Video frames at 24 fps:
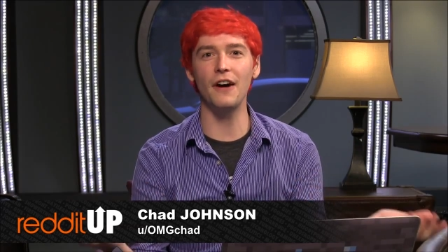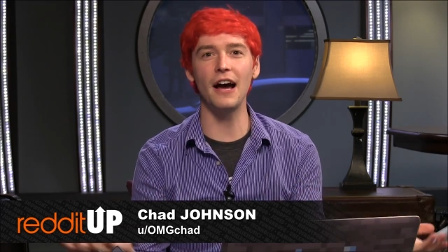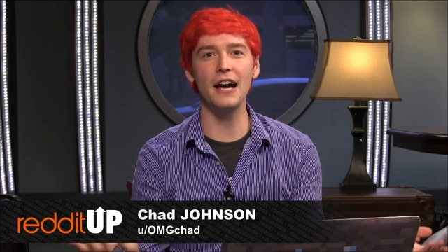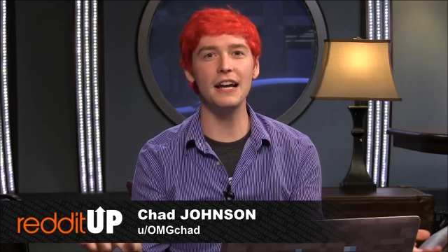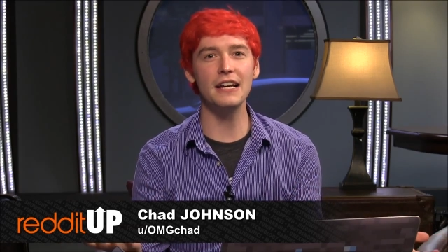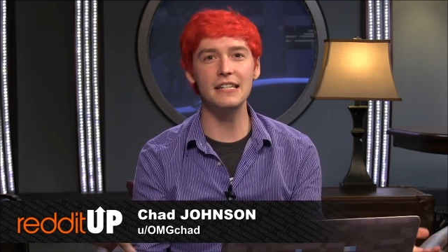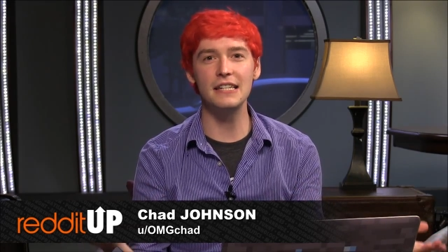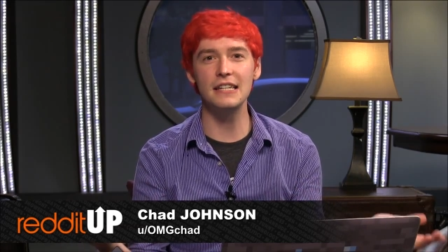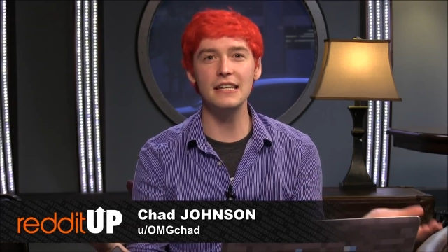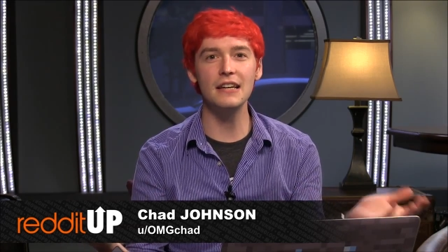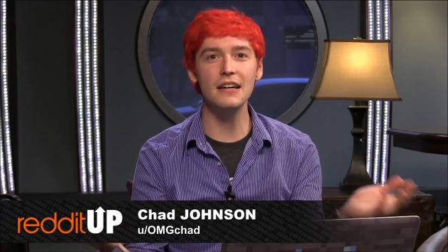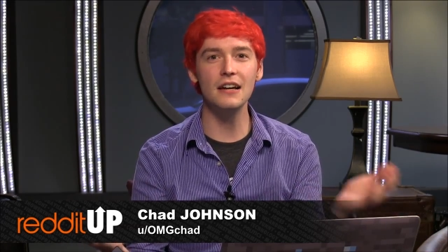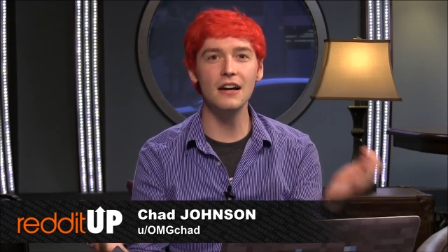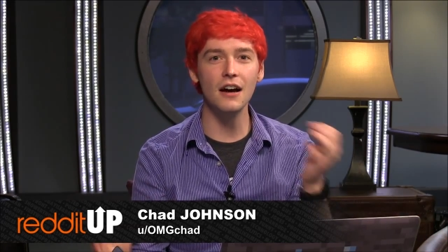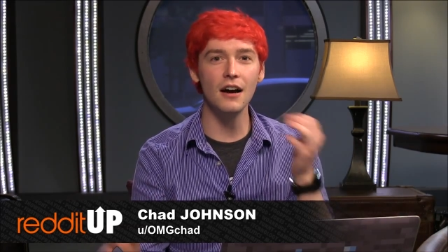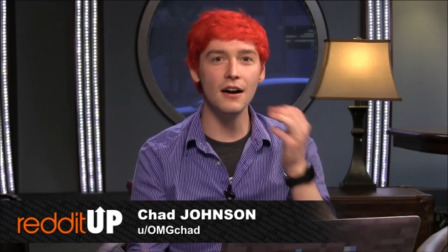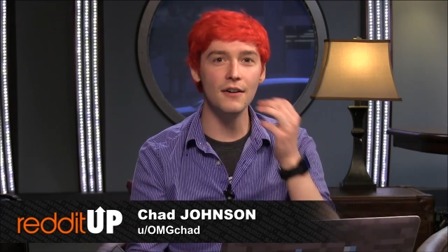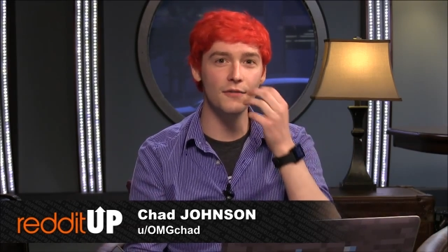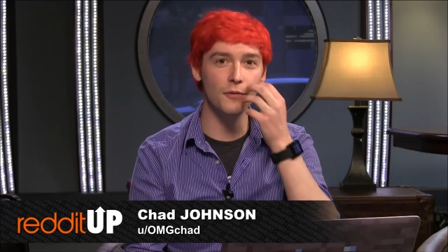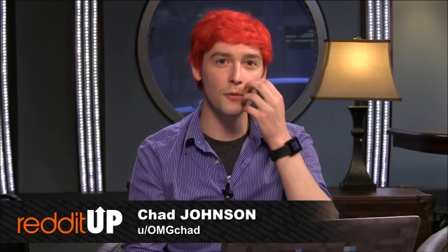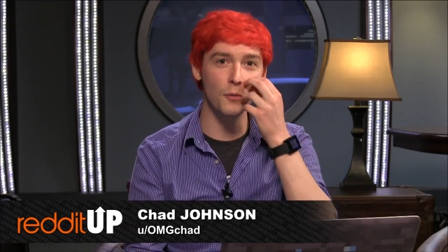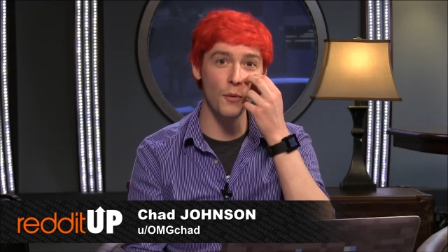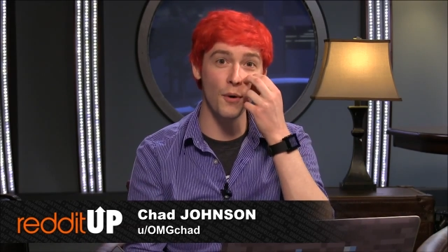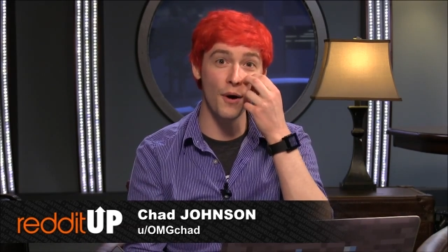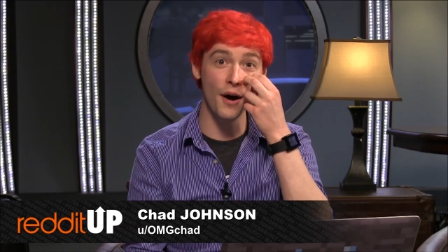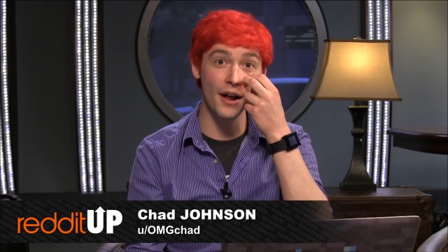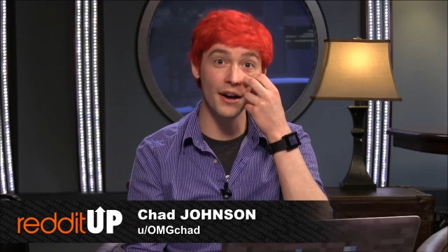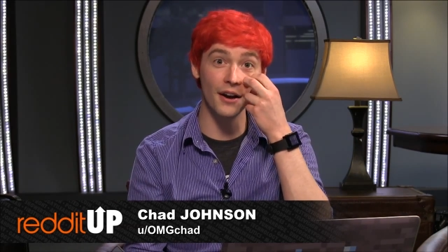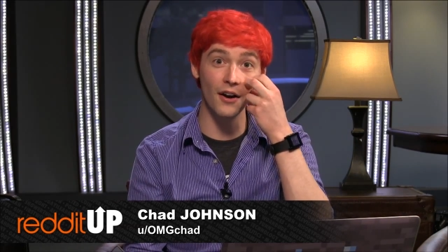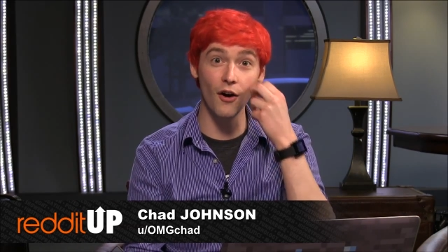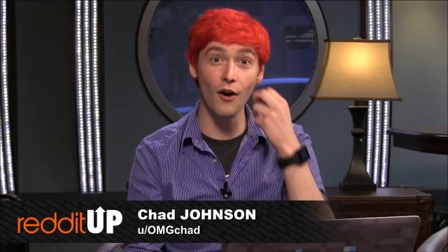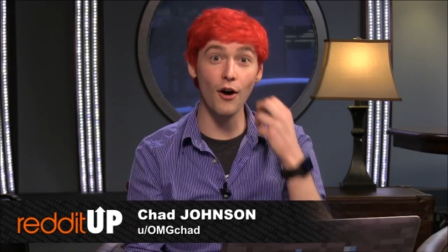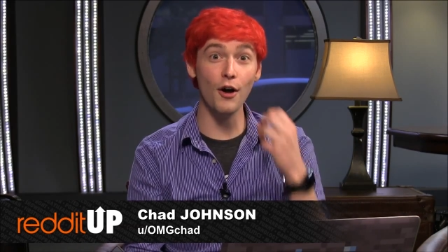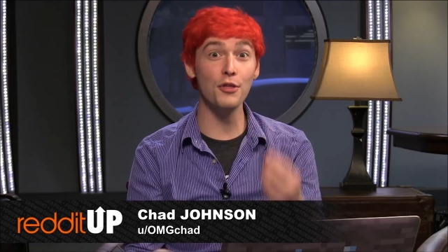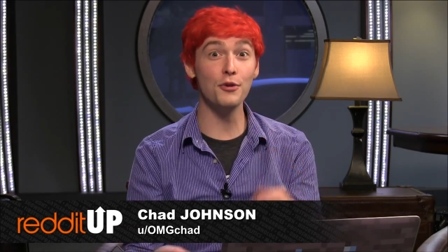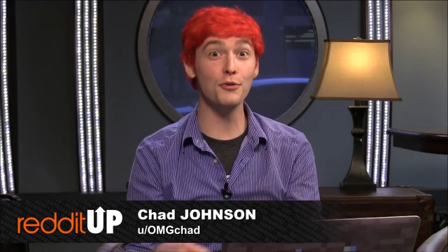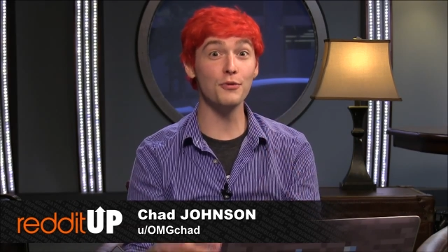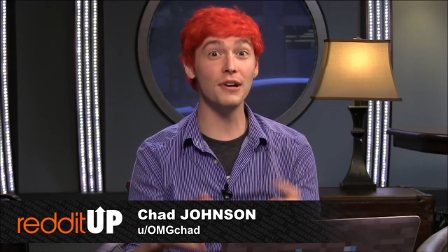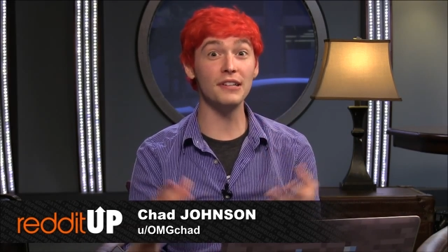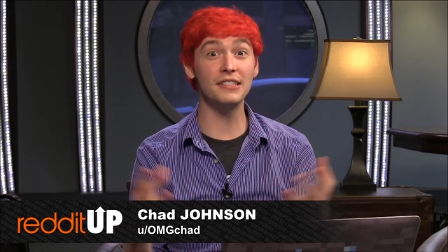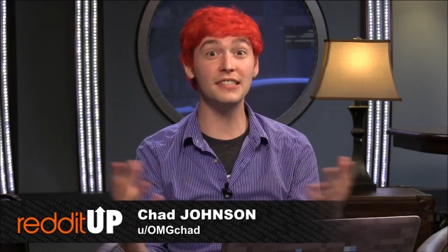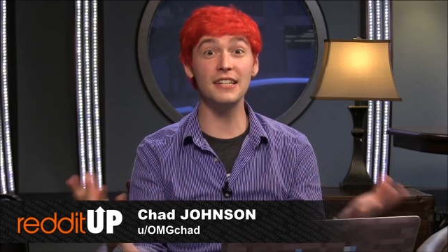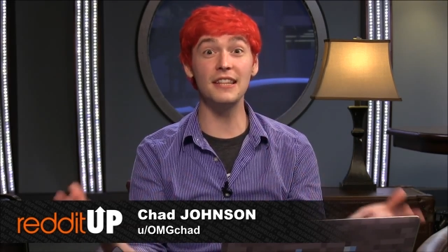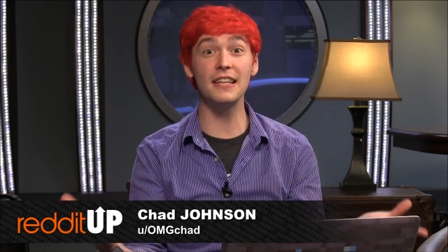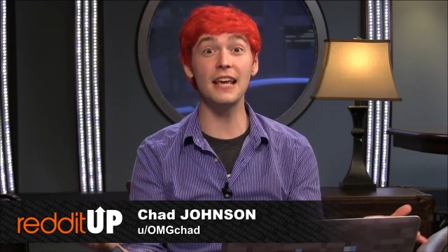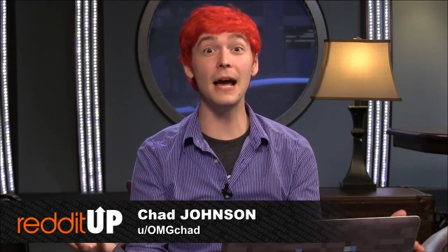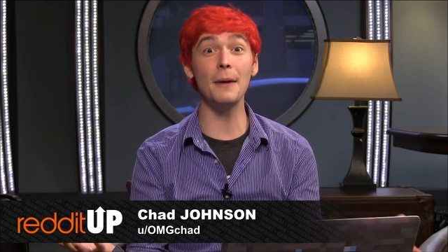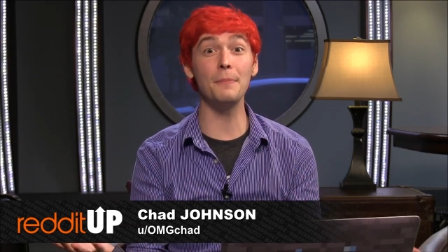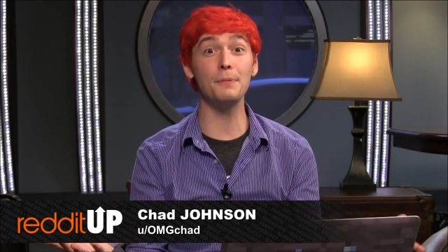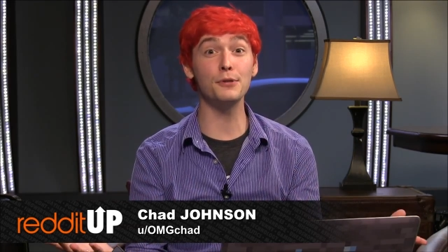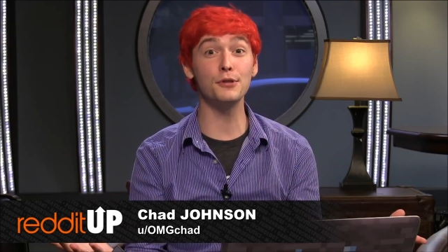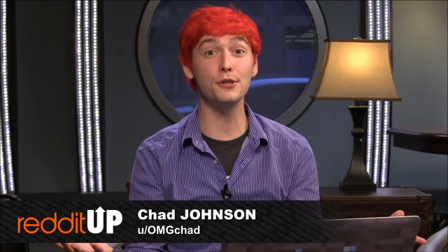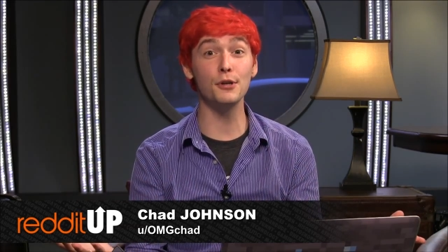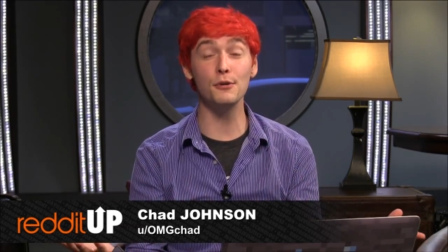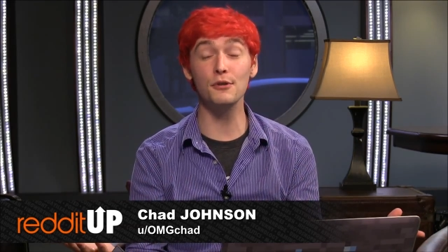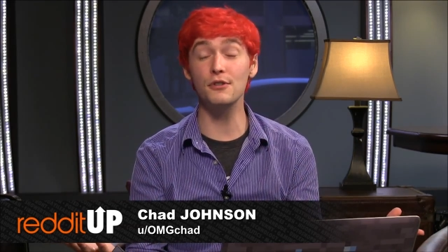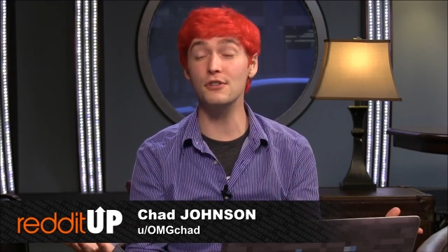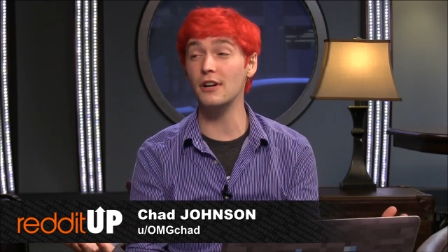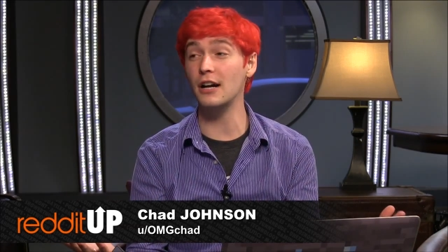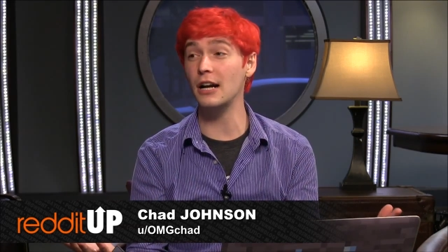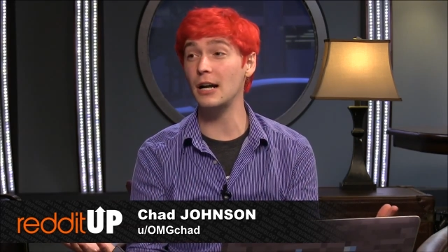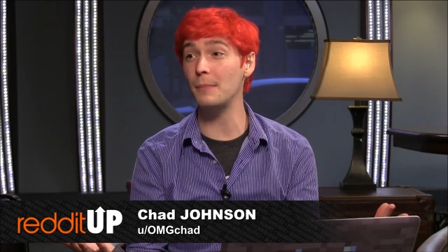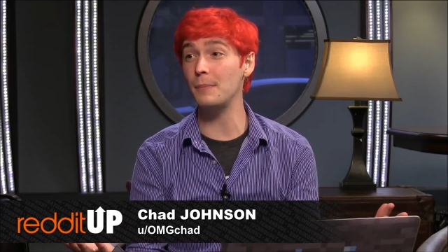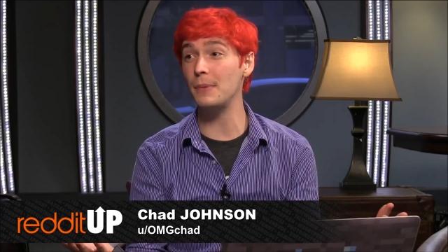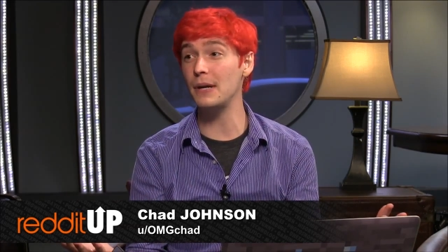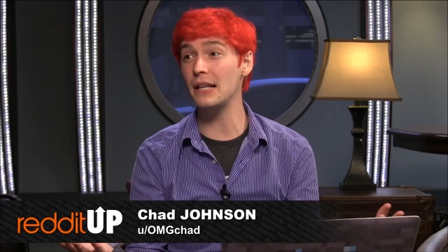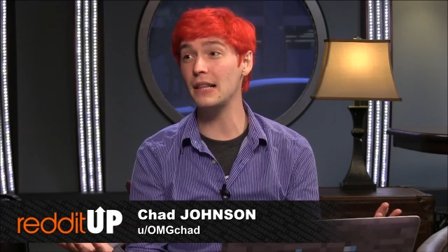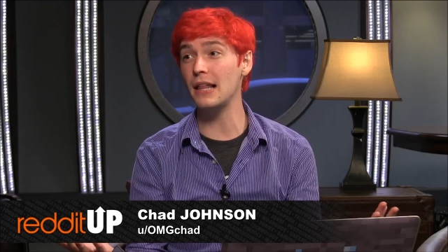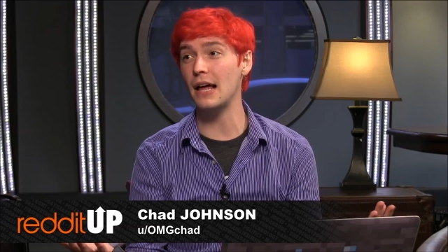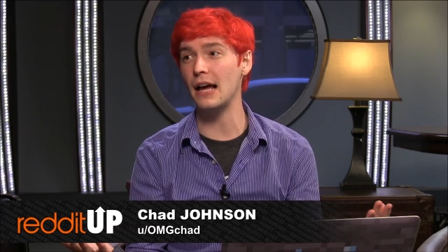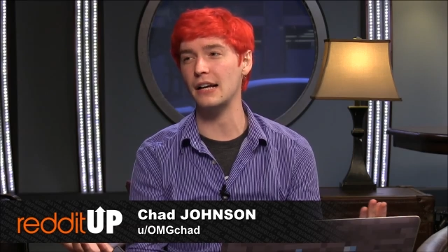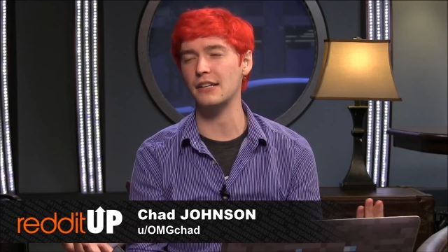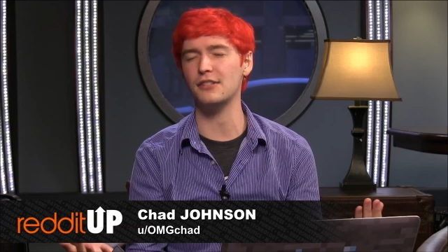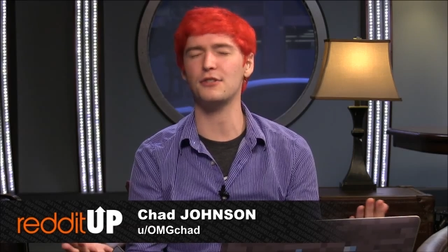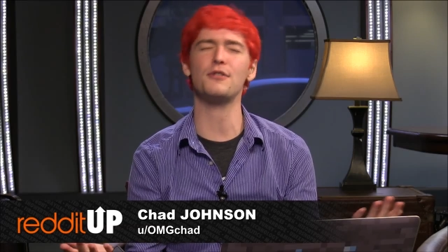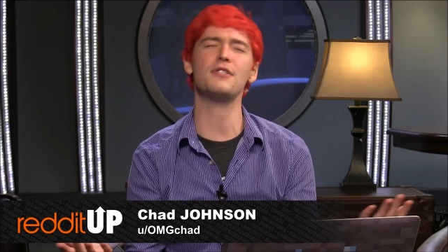idea of what all the rest of the episodes are going to be like.